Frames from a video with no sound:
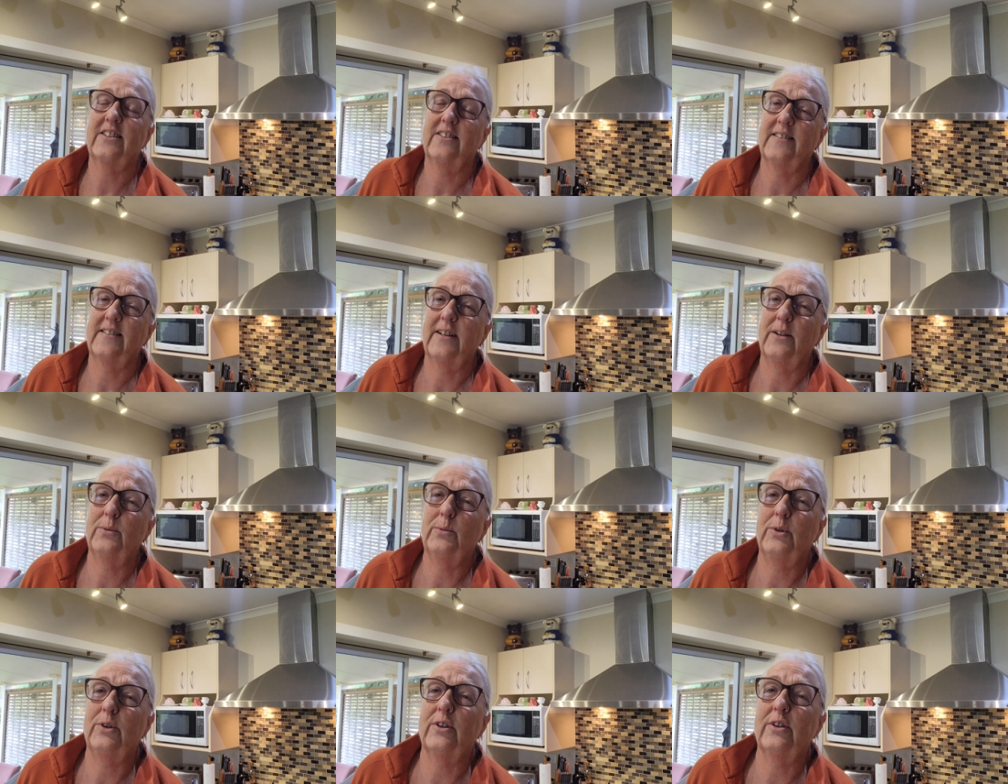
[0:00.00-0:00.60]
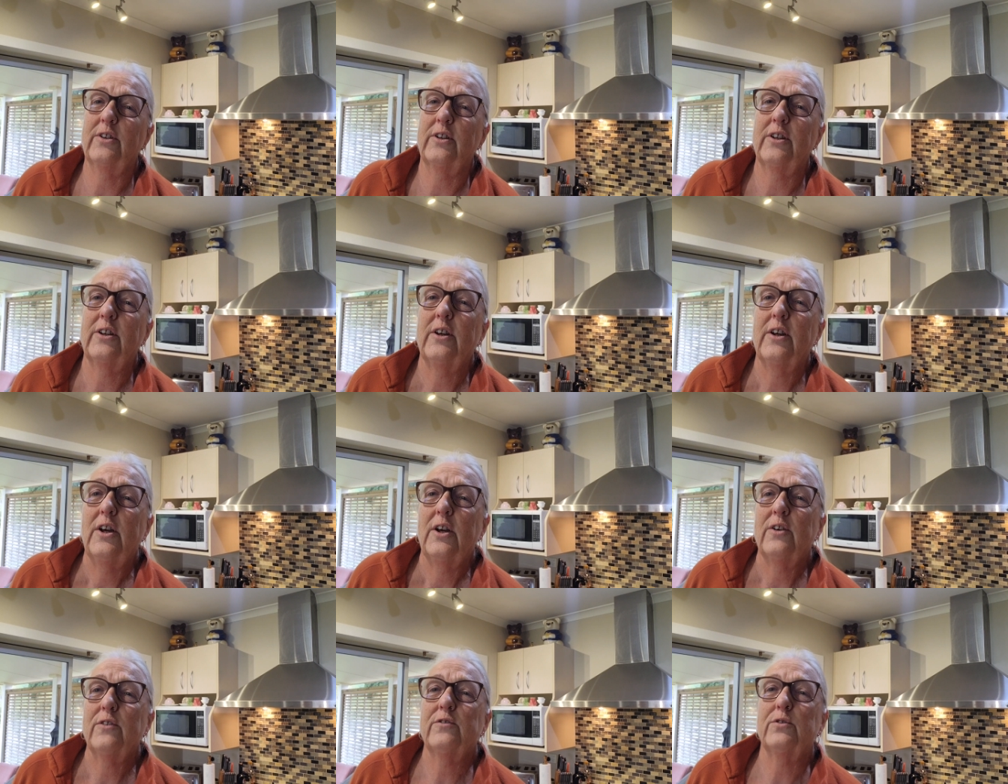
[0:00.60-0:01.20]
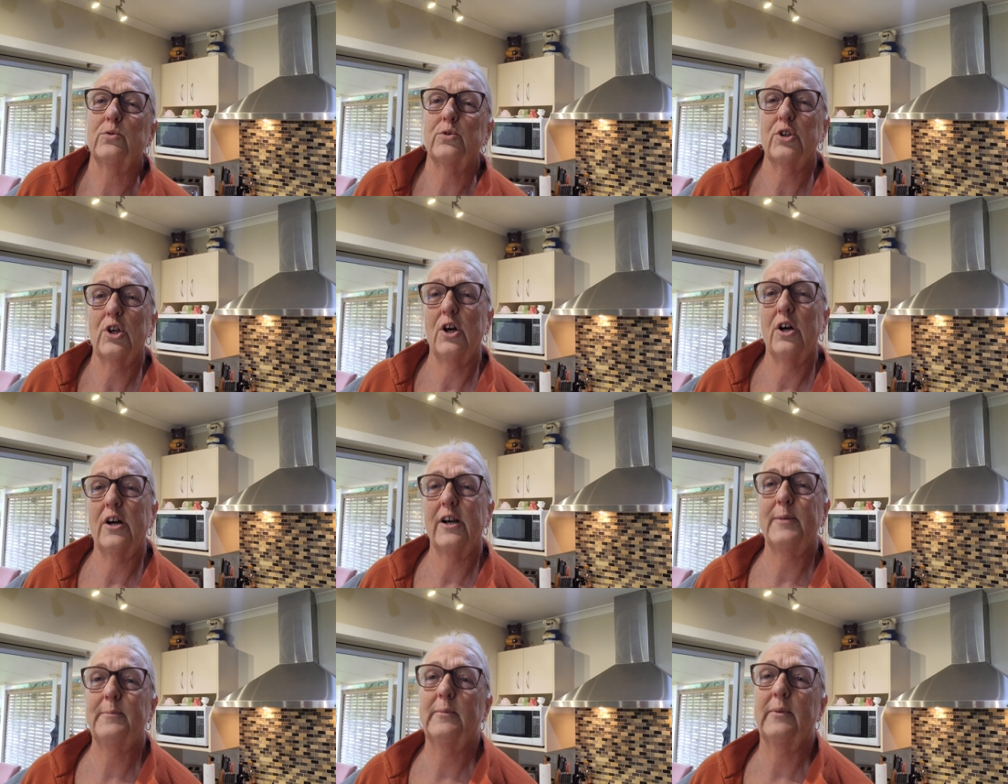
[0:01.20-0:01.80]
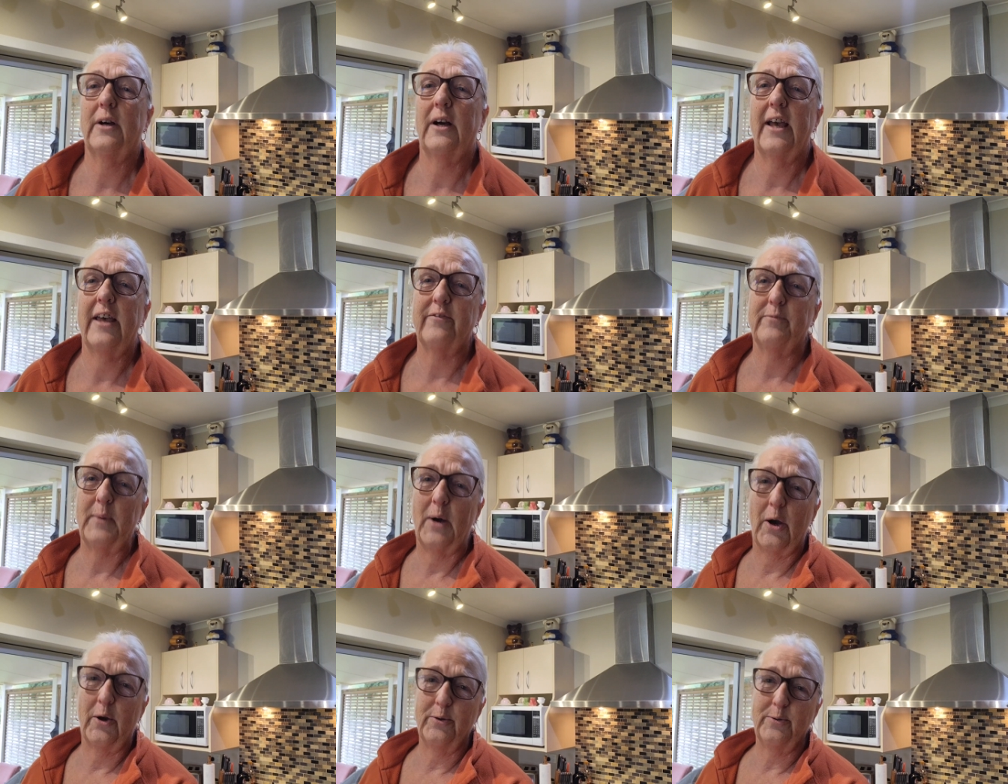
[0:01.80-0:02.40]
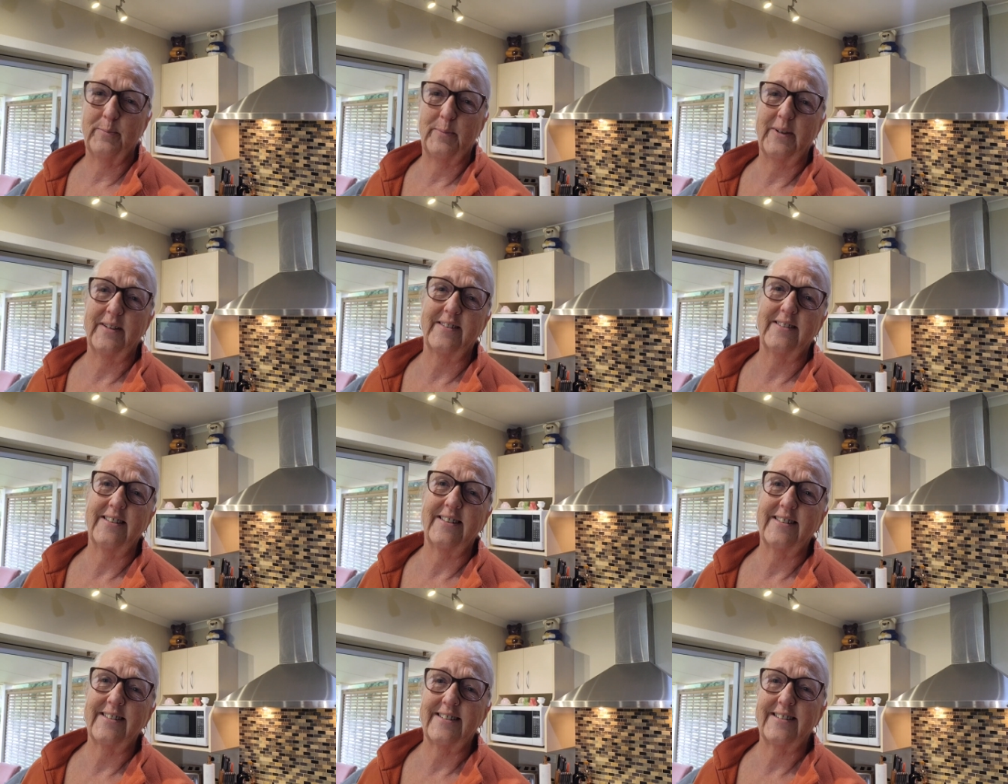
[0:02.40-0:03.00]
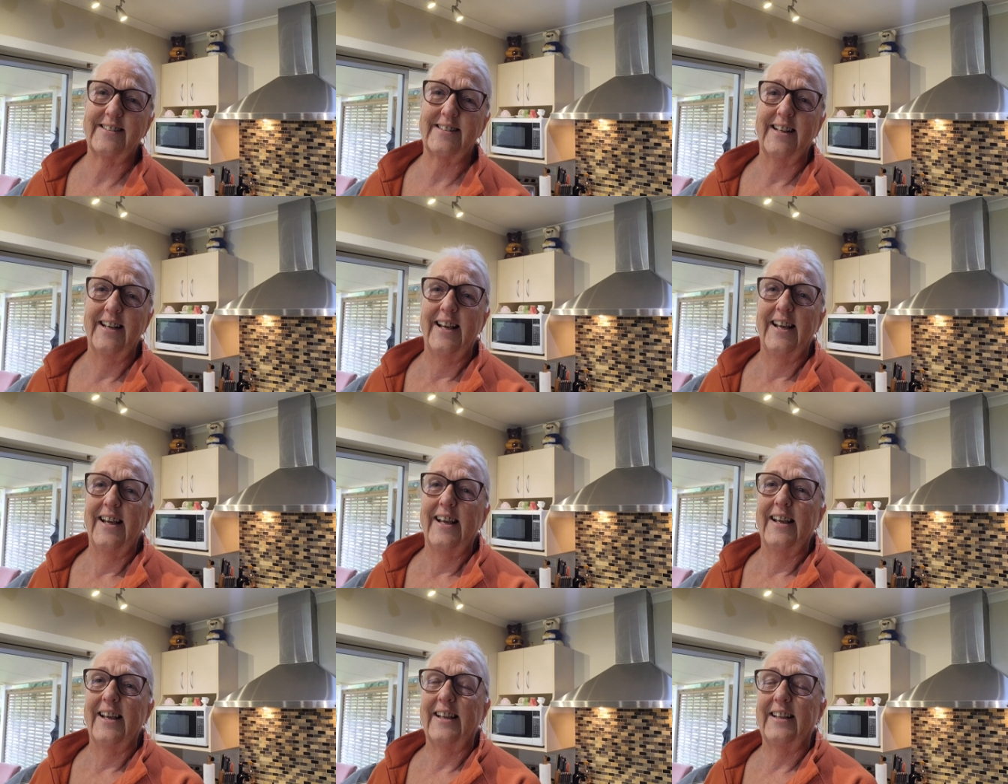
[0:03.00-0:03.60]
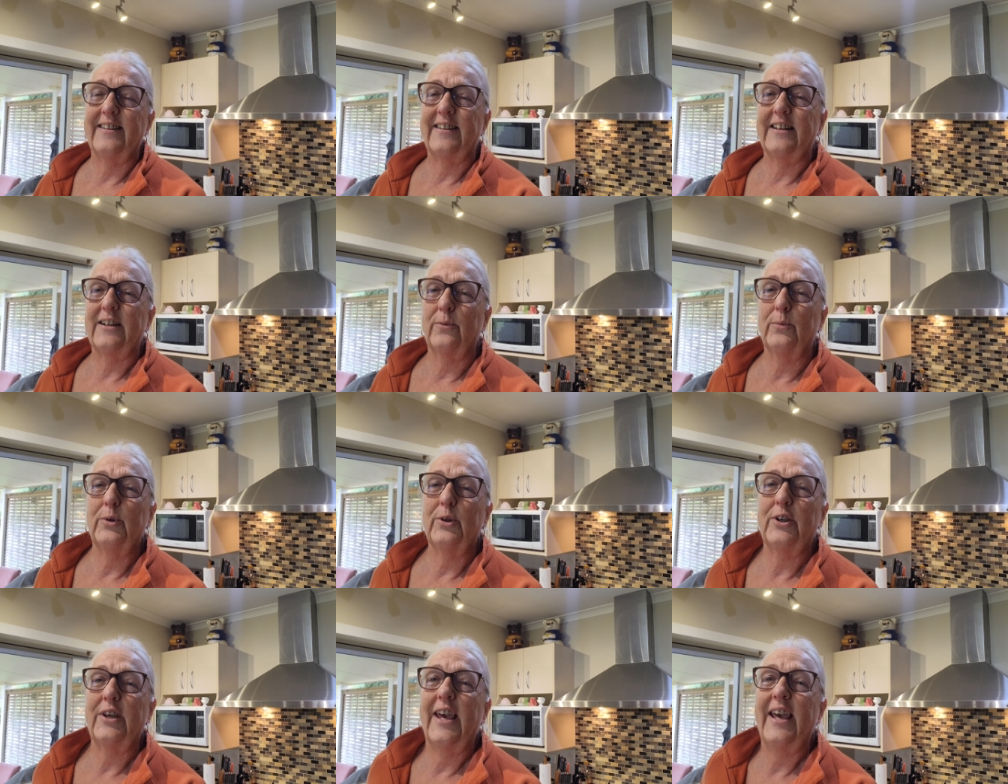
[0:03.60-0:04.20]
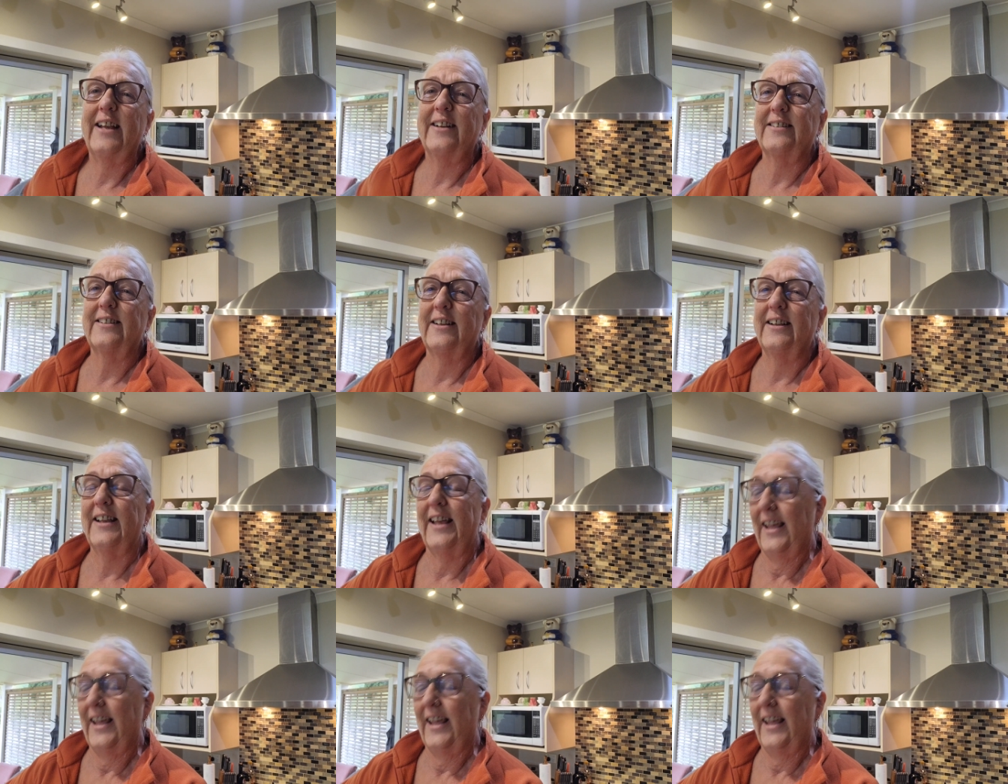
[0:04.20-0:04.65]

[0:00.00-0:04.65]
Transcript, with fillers: because I work full time. I have my own business that I work at